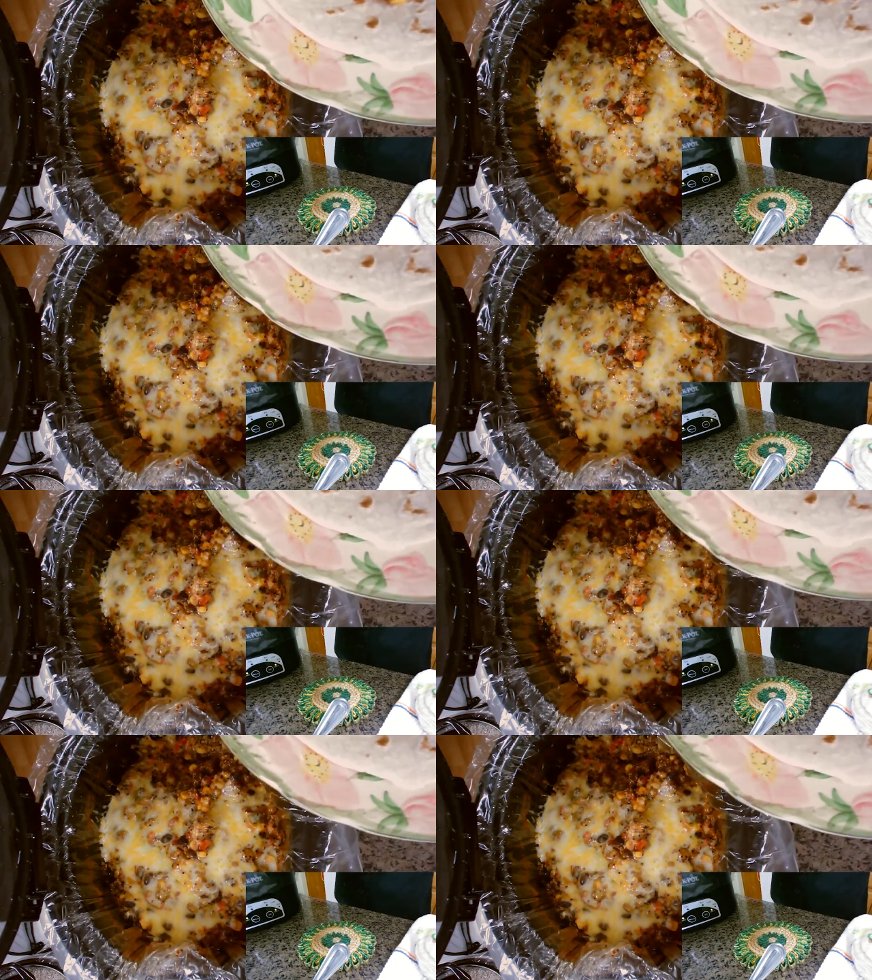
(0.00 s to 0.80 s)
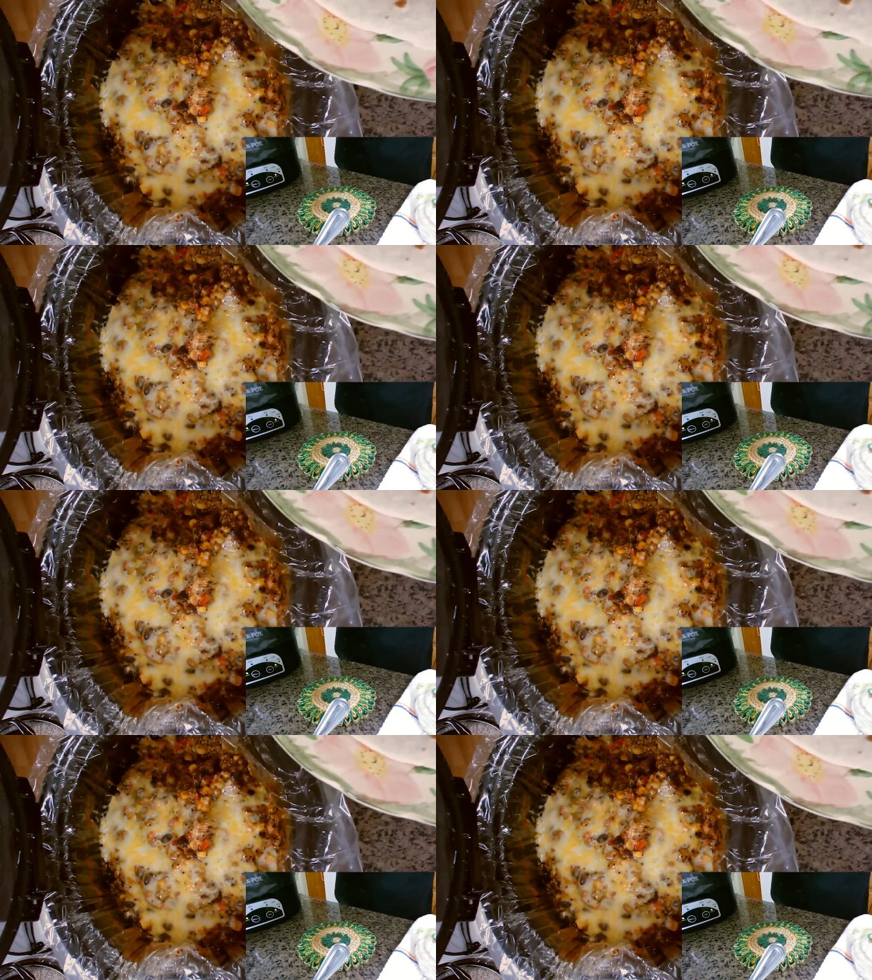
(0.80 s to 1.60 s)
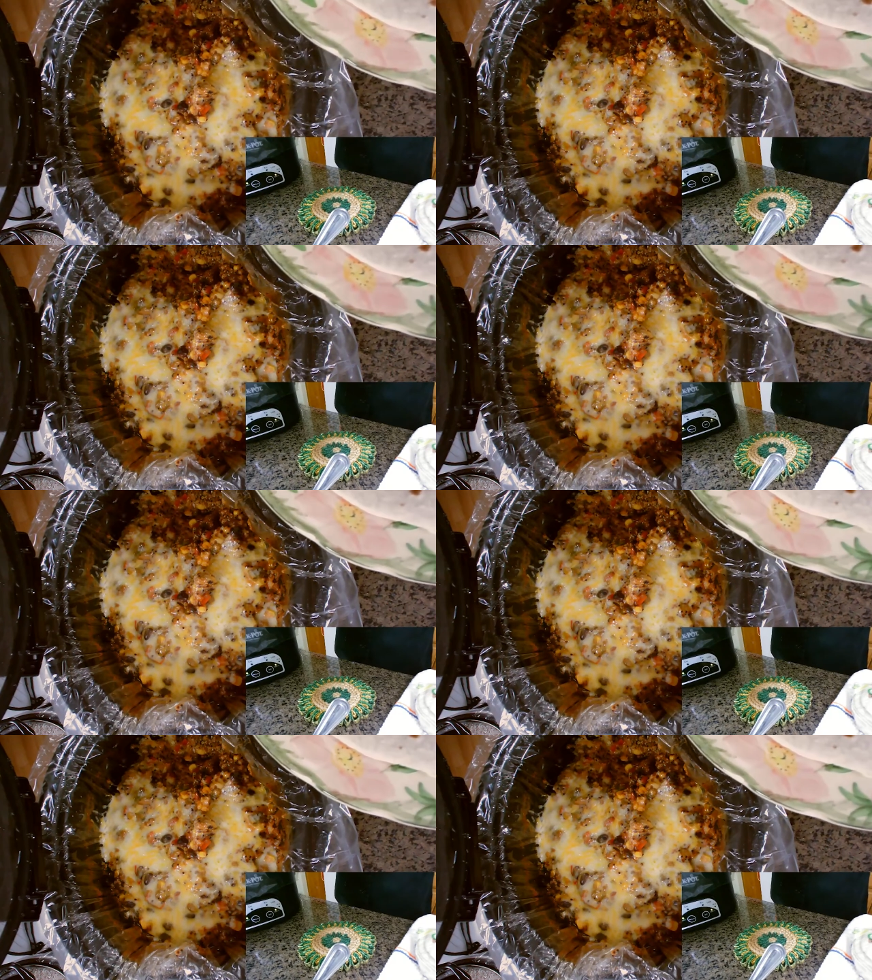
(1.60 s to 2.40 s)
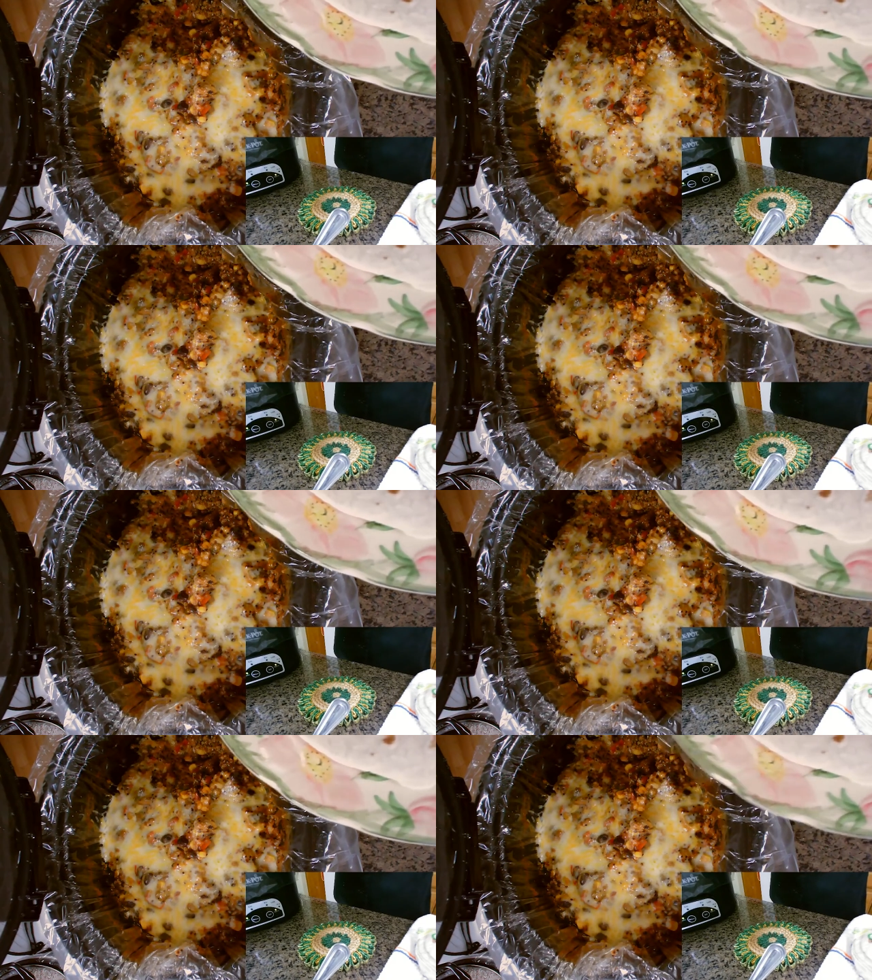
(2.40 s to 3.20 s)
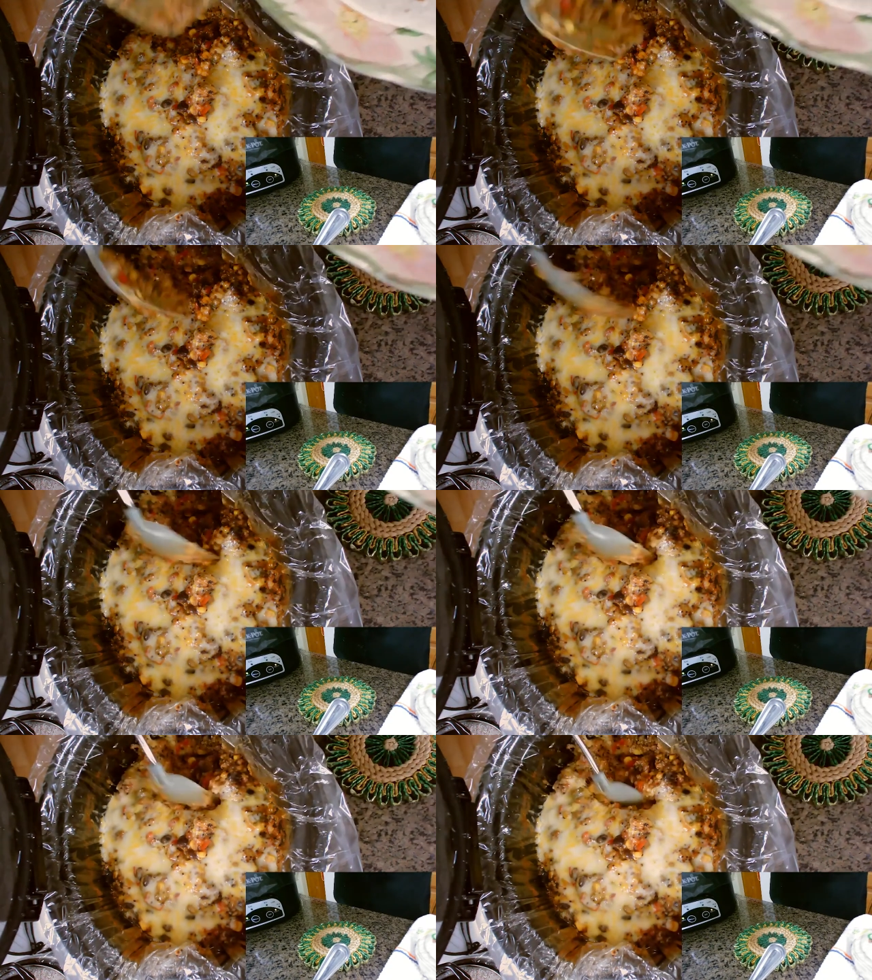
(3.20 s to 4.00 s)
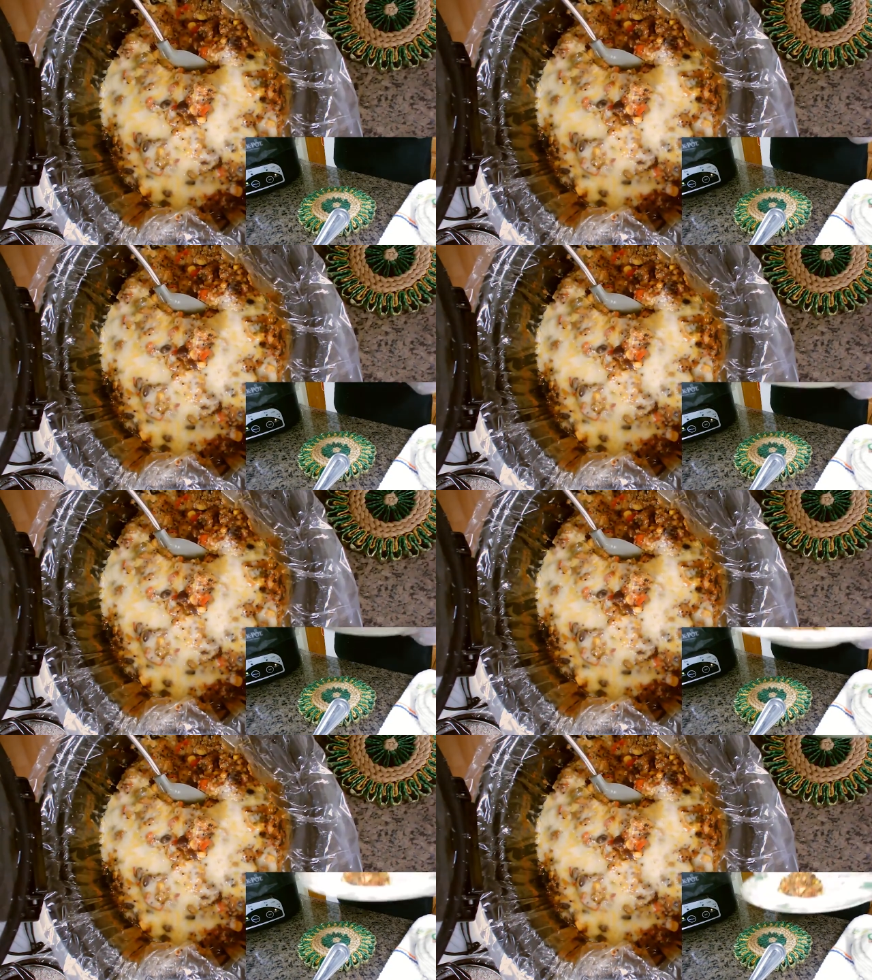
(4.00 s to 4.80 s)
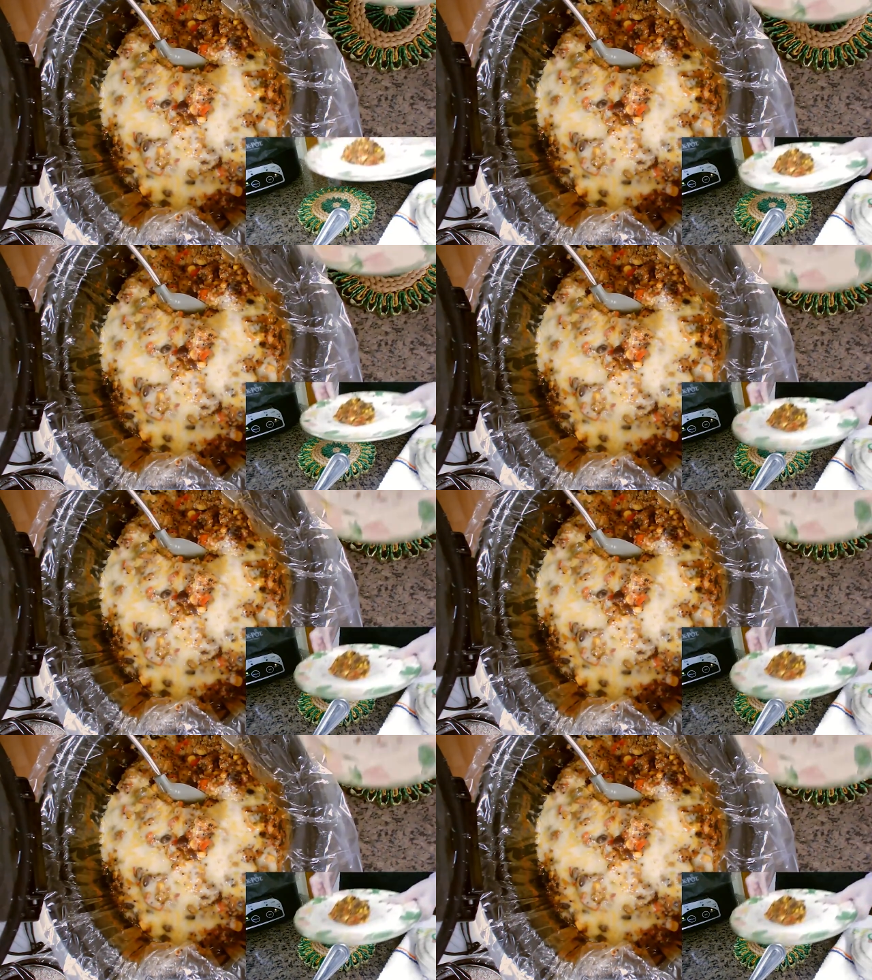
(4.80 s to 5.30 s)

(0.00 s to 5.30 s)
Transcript: No face is visible, so there are no lips to read.